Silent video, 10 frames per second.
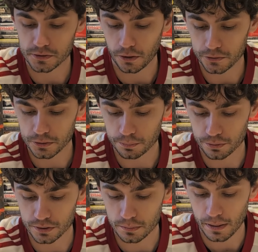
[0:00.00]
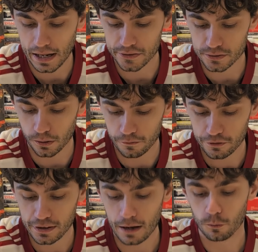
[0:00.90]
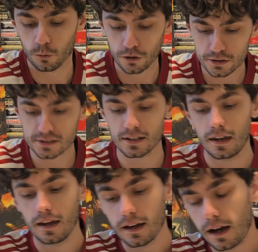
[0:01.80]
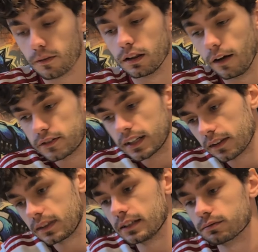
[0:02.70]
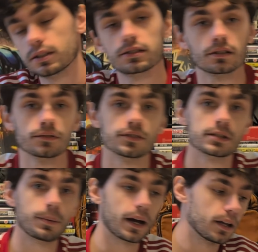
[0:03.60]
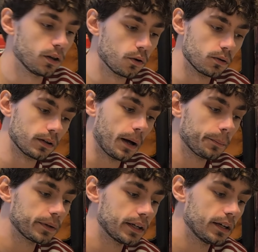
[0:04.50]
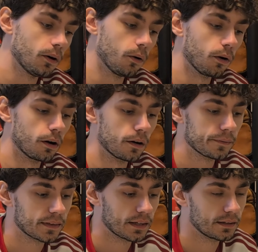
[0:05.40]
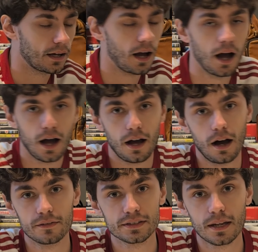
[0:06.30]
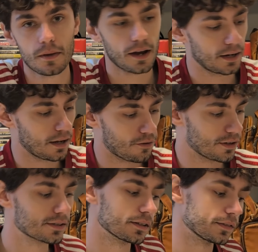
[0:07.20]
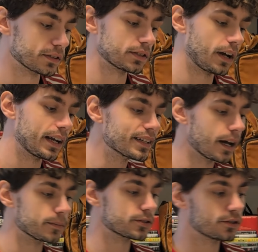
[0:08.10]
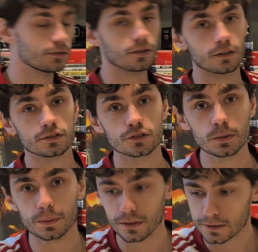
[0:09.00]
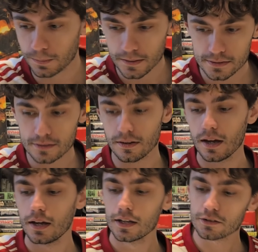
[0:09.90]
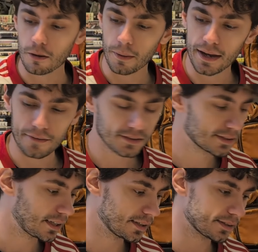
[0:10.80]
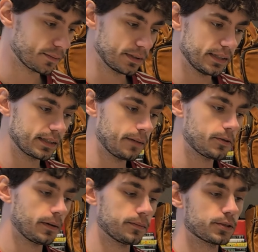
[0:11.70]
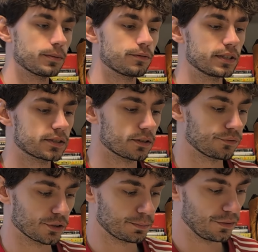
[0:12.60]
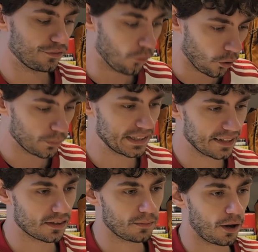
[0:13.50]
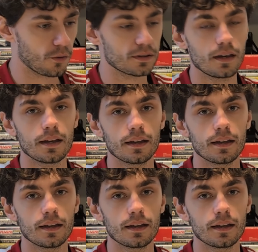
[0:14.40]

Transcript: one's also pretty bad. So hopefully that works. I would love to get these resurfaced by a local company, or obviously I'm not getting a resurfacer anytime soon. They're super expensive, so I might have to send in some of these GameCube games to be resurfaced before we get them out